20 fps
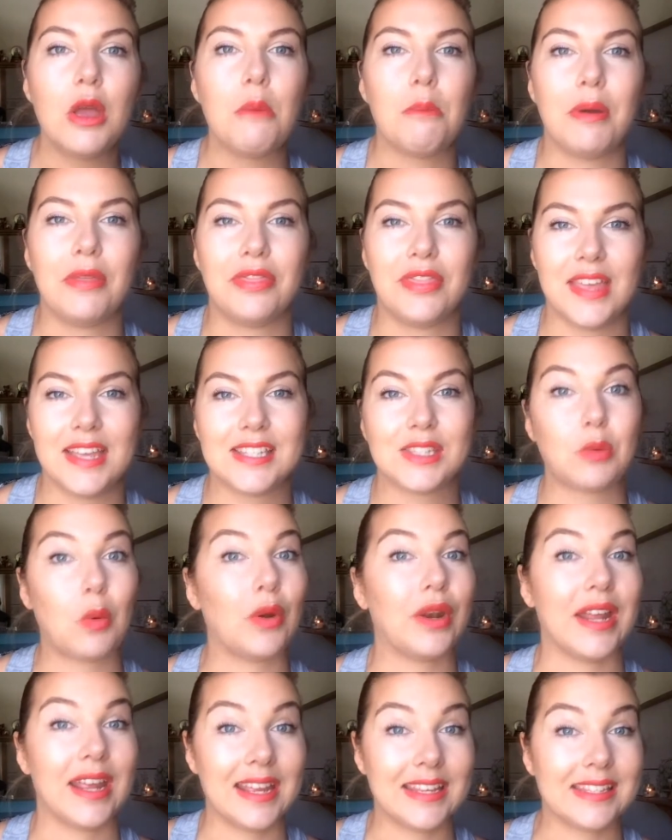But this
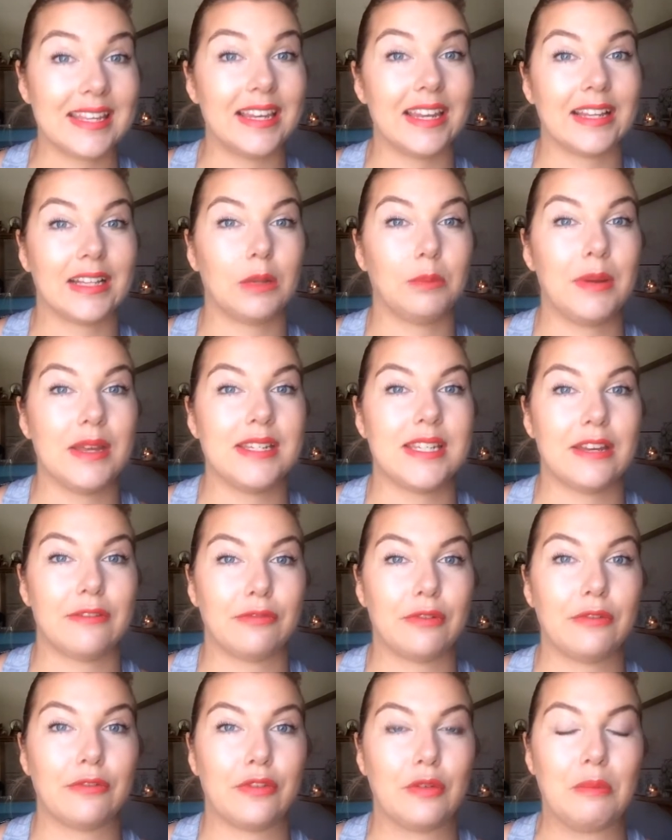one is a little bit
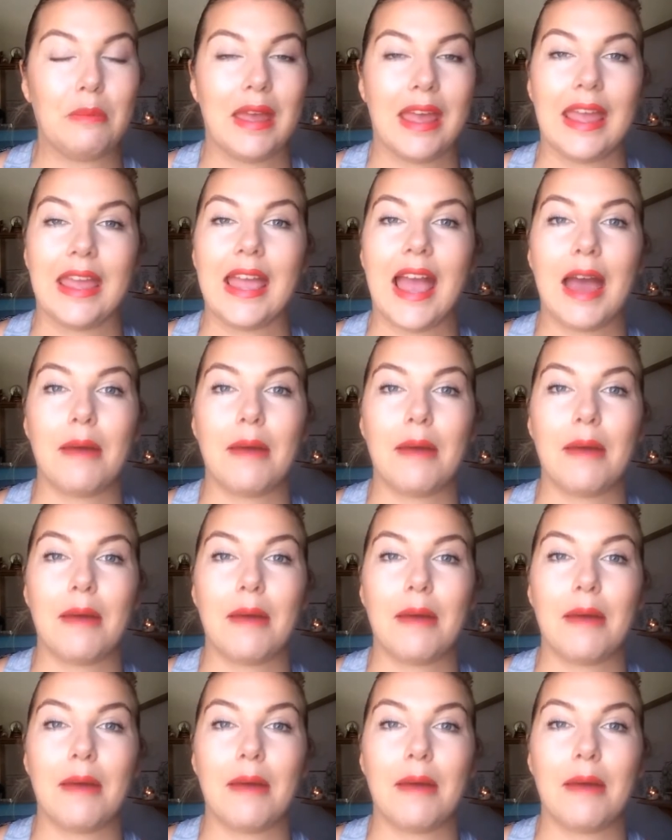different for me,